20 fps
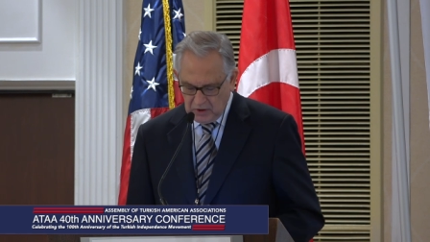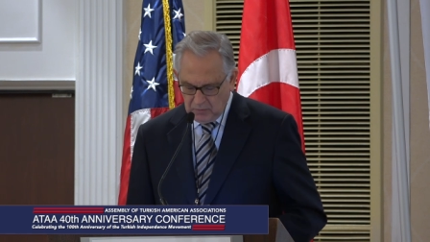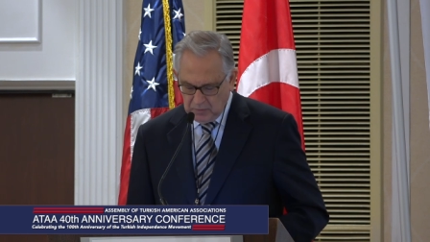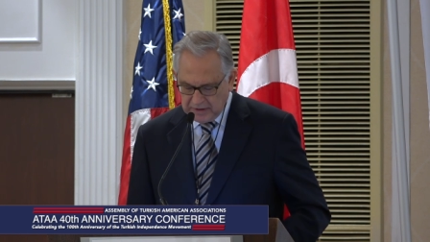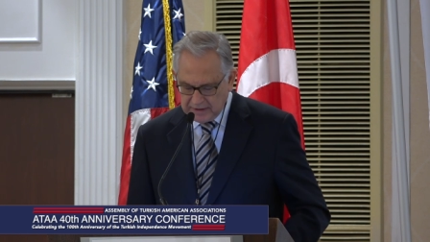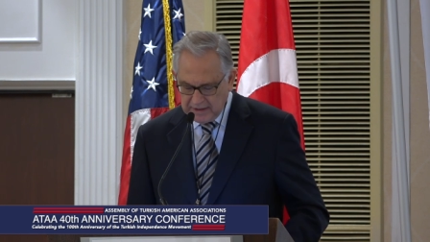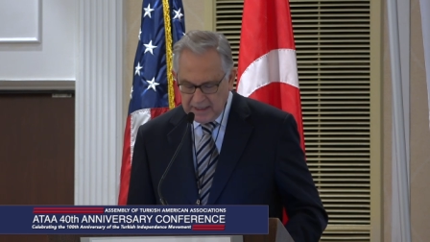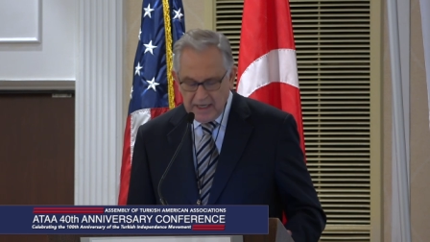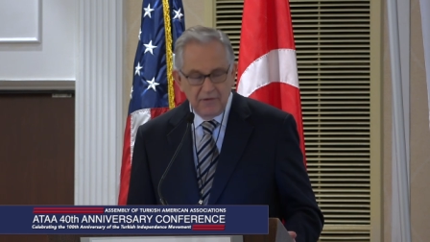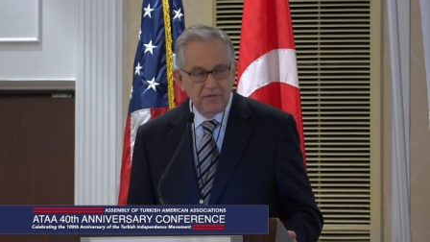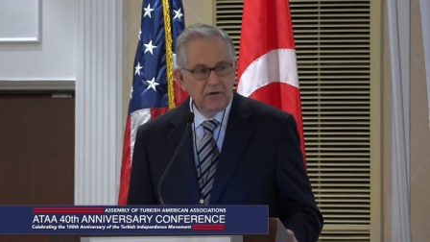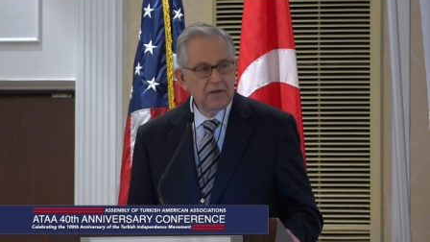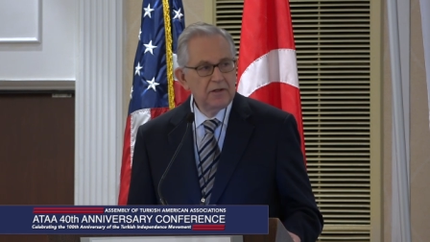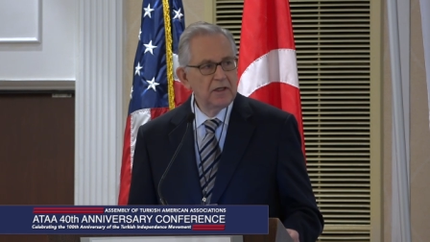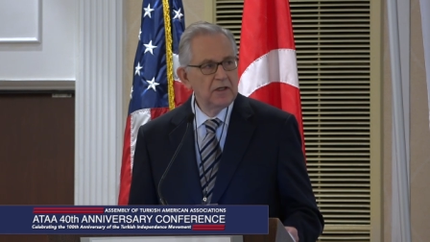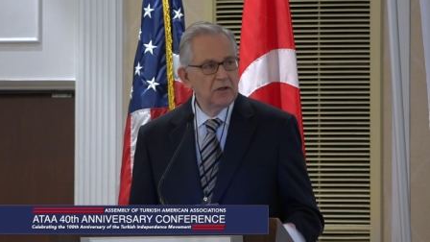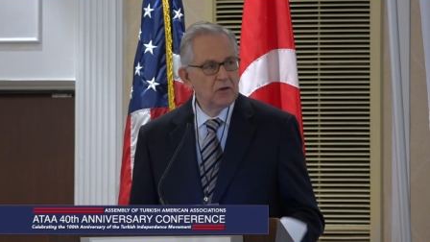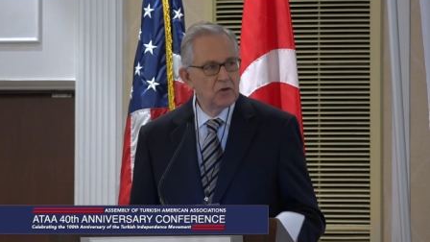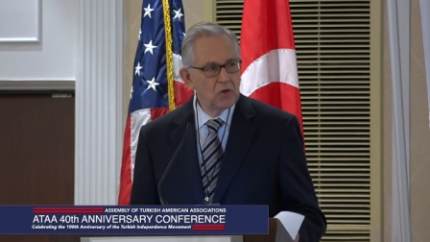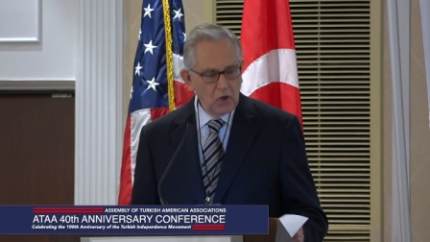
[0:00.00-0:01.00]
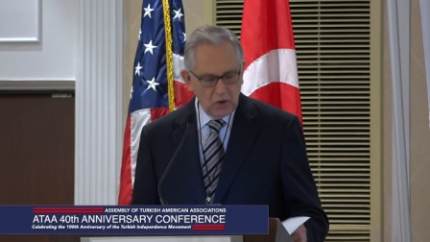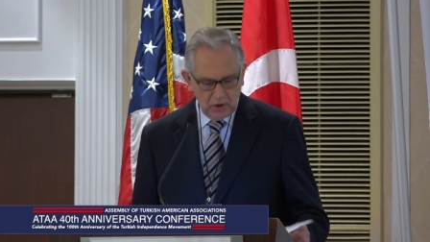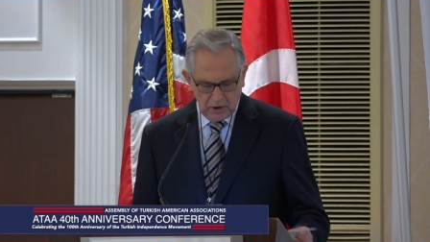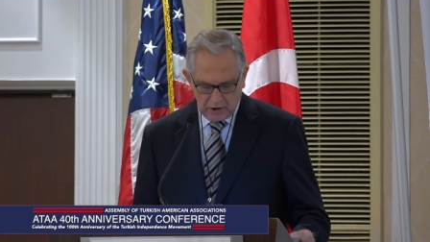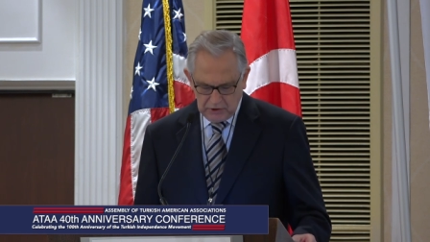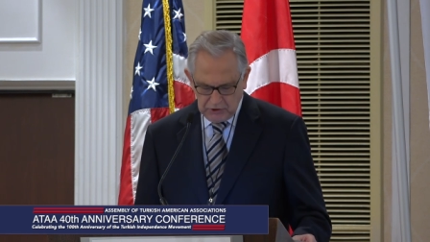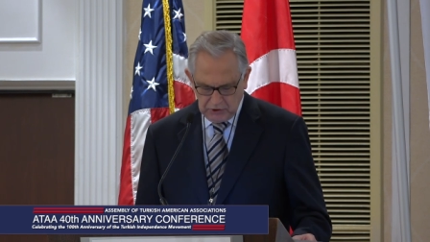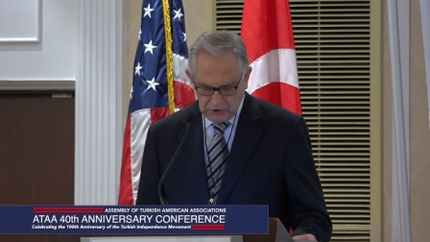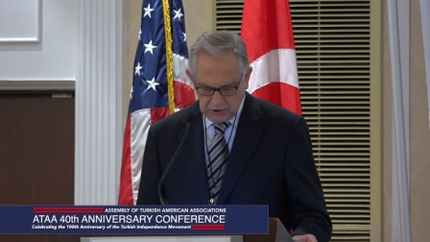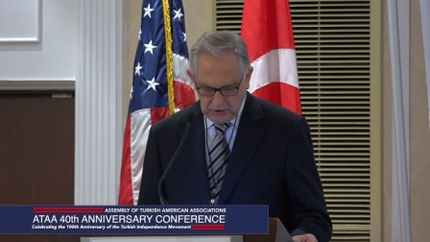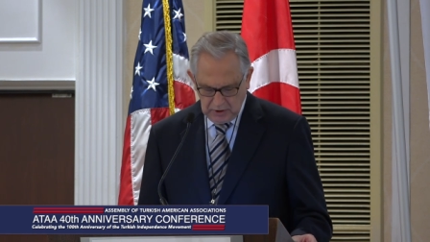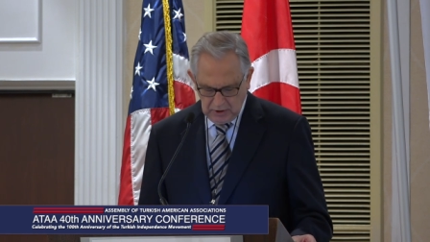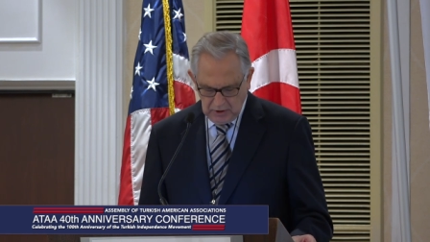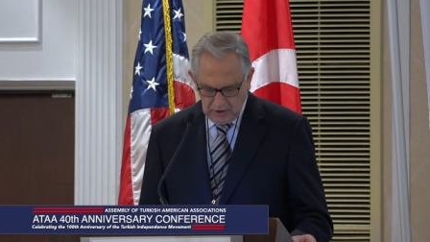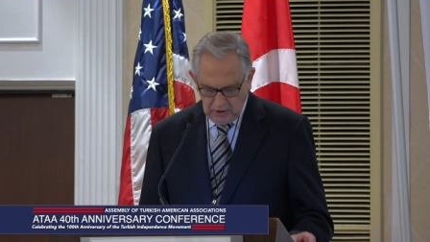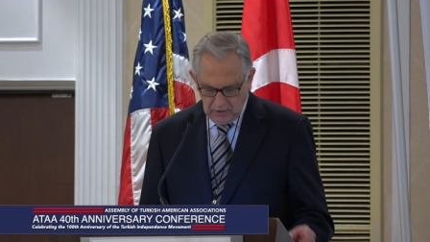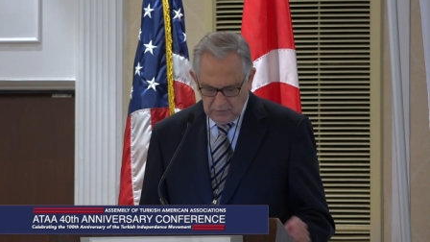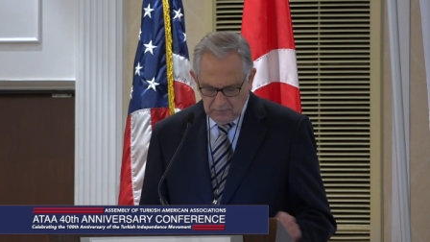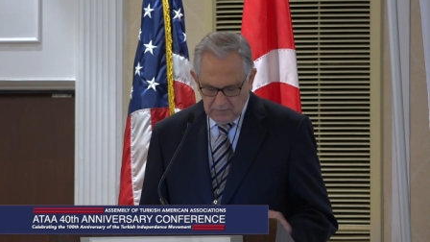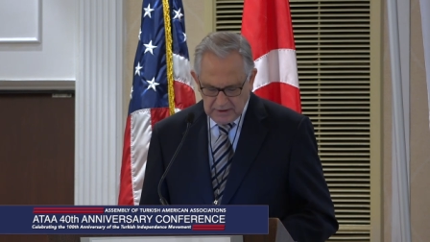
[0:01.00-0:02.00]
but everything Turkish
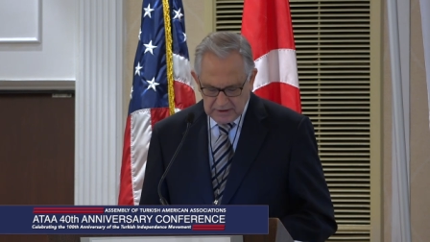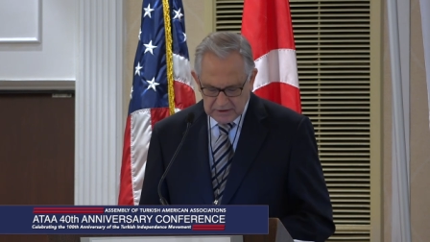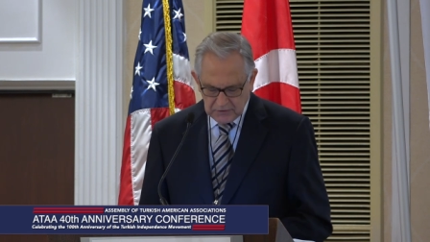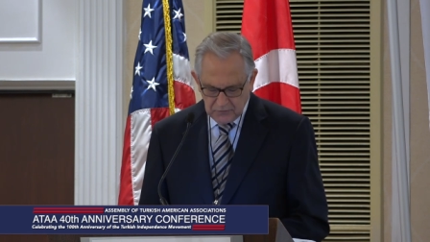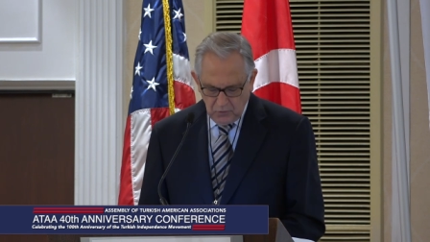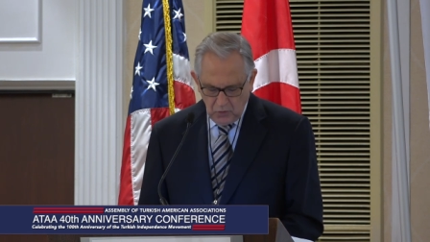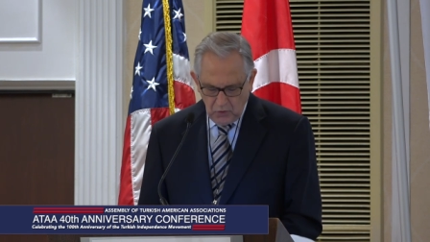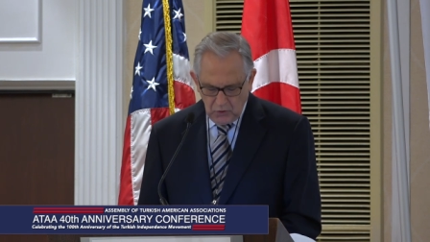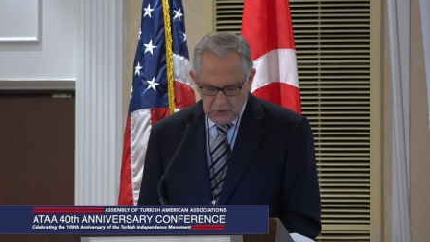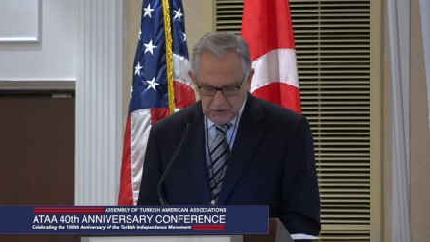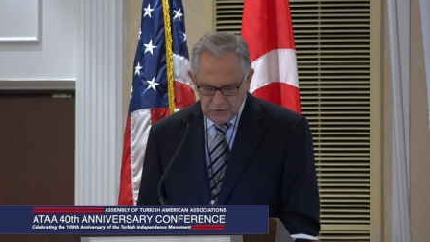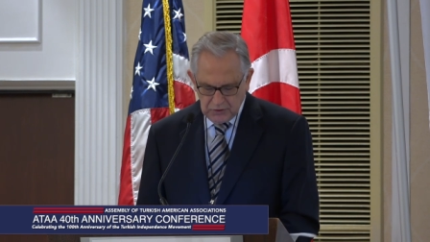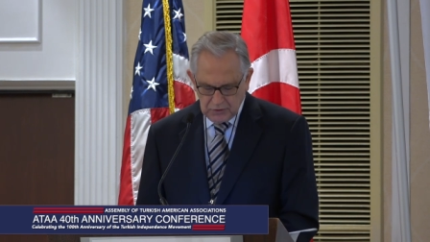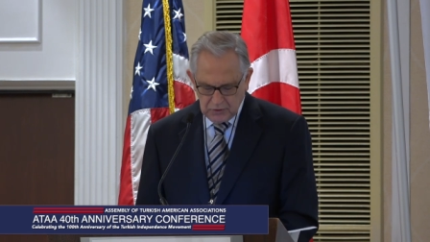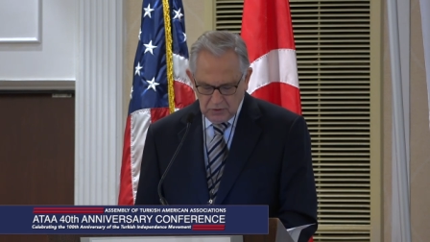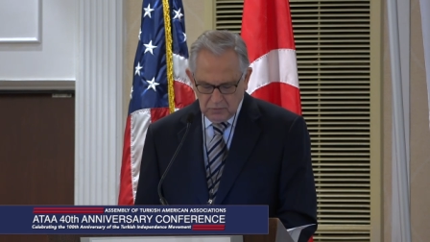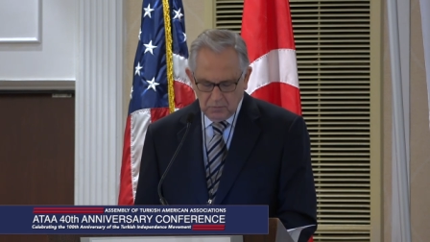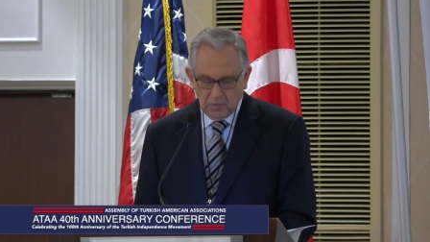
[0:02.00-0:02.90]
was voiced